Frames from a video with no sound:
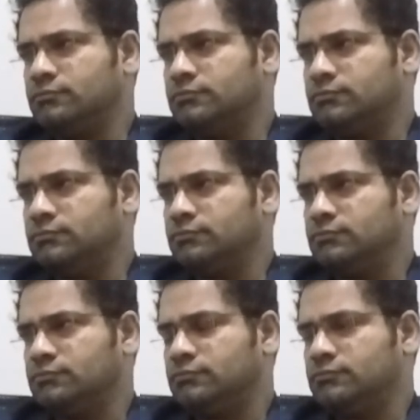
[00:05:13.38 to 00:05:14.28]

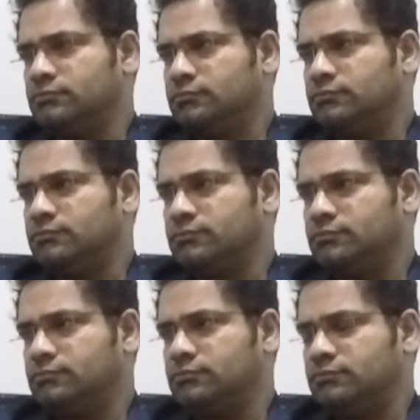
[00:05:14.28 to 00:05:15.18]

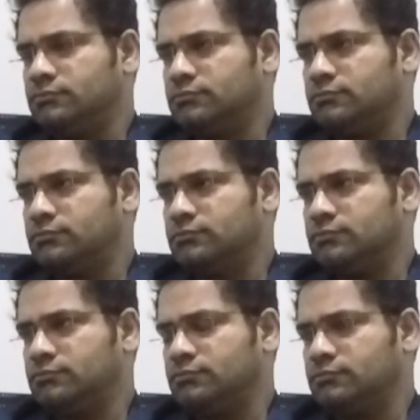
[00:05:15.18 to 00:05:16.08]

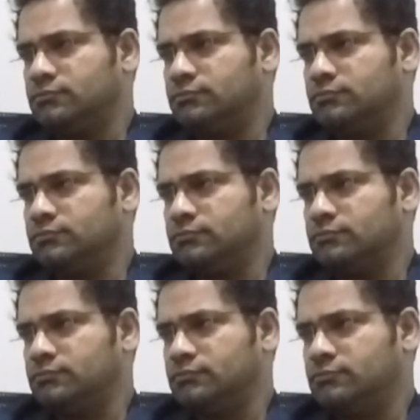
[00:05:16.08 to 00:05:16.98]

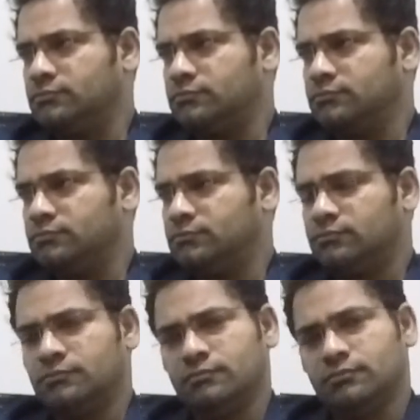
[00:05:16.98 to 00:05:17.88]

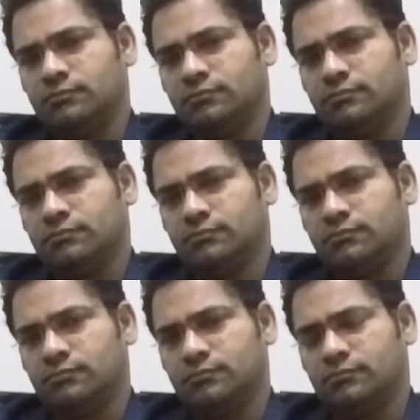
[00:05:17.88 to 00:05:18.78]

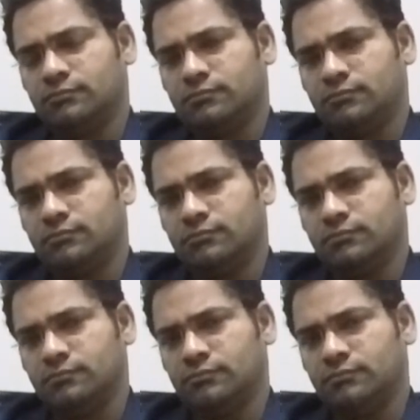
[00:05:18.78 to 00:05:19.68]

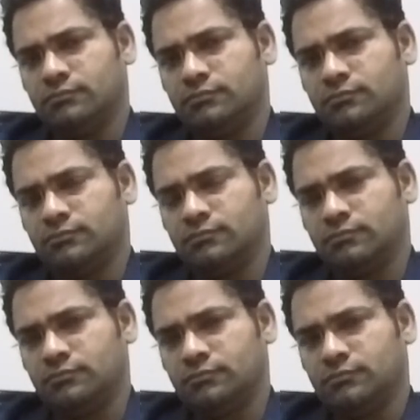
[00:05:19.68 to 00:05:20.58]

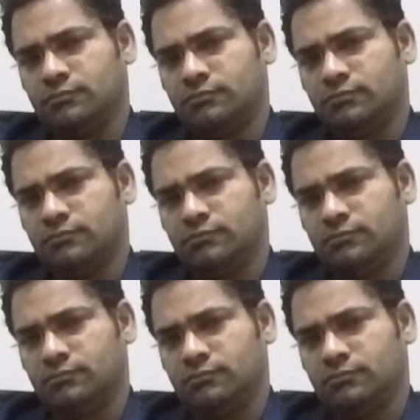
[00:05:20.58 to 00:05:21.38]
The person shown says nothing.